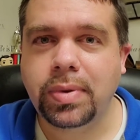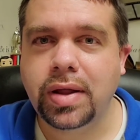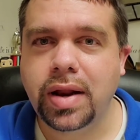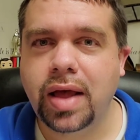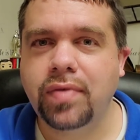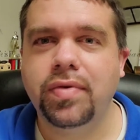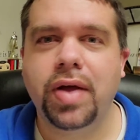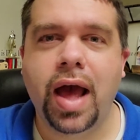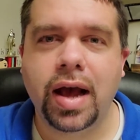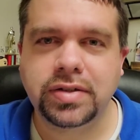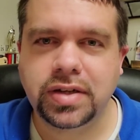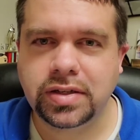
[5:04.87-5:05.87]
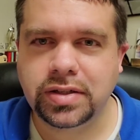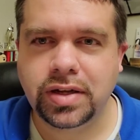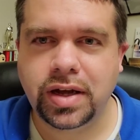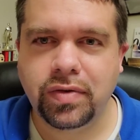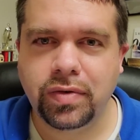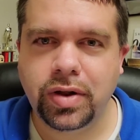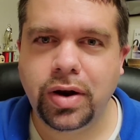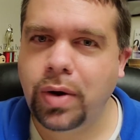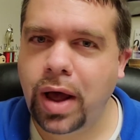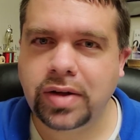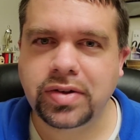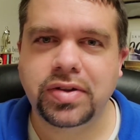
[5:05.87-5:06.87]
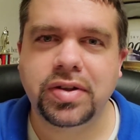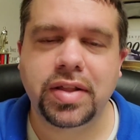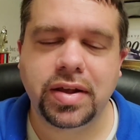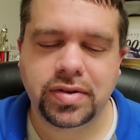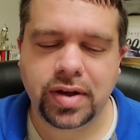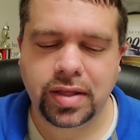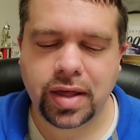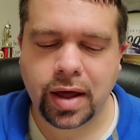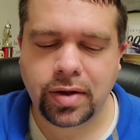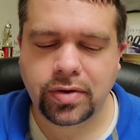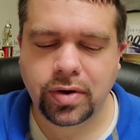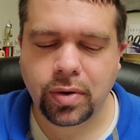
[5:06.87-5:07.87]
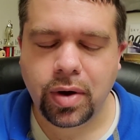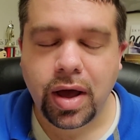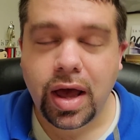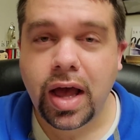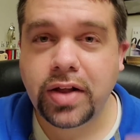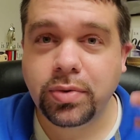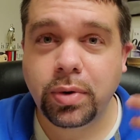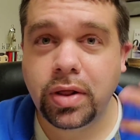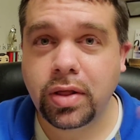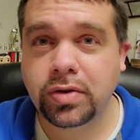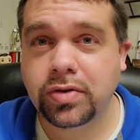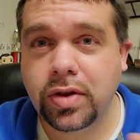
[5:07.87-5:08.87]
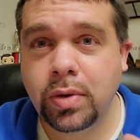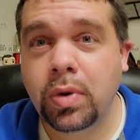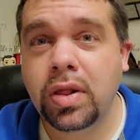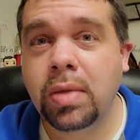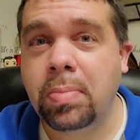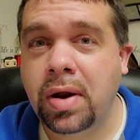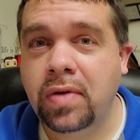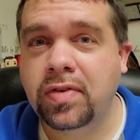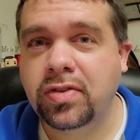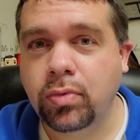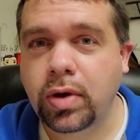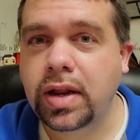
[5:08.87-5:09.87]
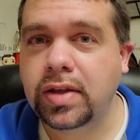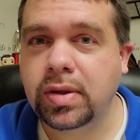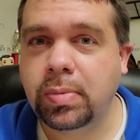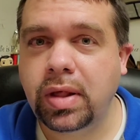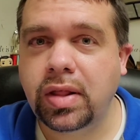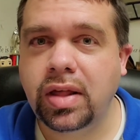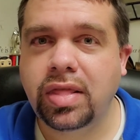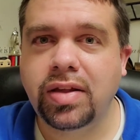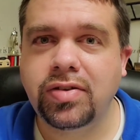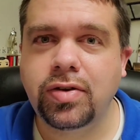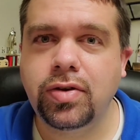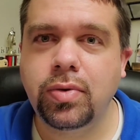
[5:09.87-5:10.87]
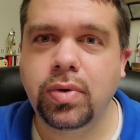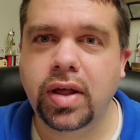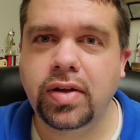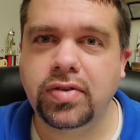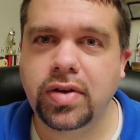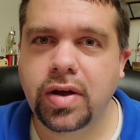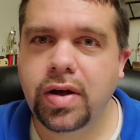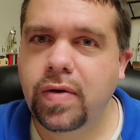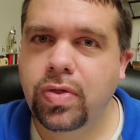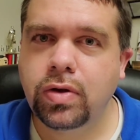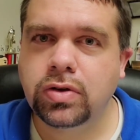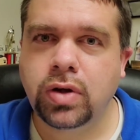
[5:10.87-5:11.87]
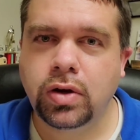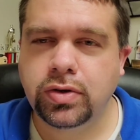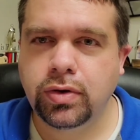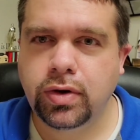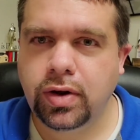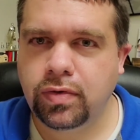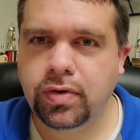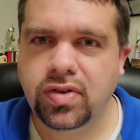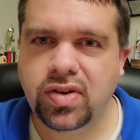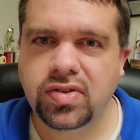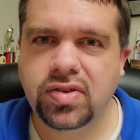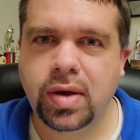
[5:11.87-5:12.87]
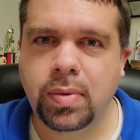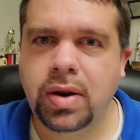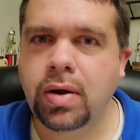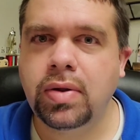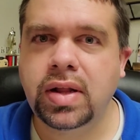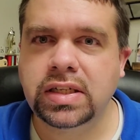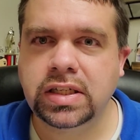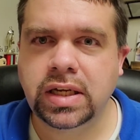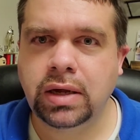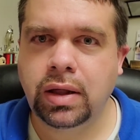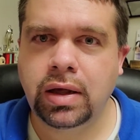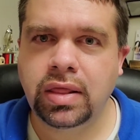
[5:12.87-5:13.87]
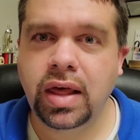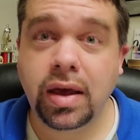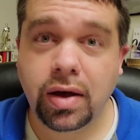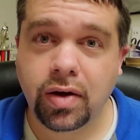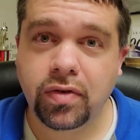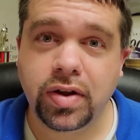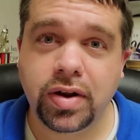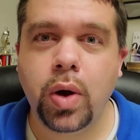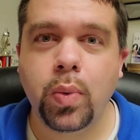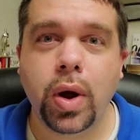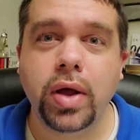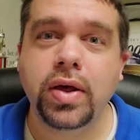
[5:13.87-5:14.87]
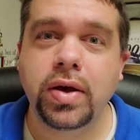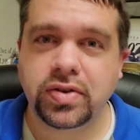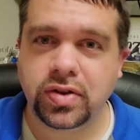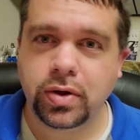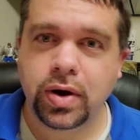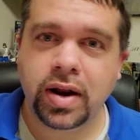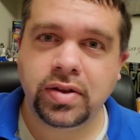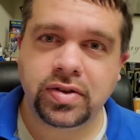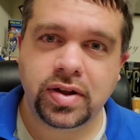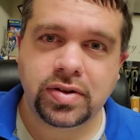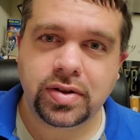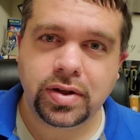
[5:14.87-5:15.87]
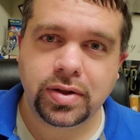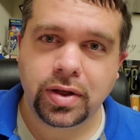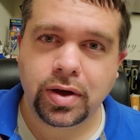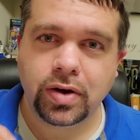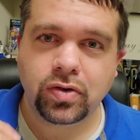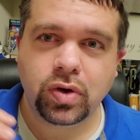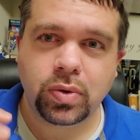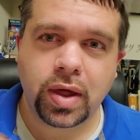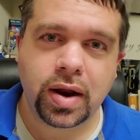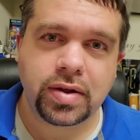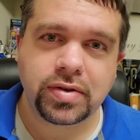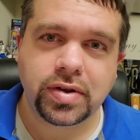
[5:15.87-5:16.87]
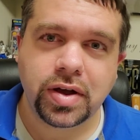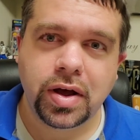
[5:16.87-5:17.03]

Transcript: can have access to exits and things like that. So it's one of those, one of the benefits of reading something like this. You do realize those cultural differences that we don't necessarily think of, and rarely is the United States the country that has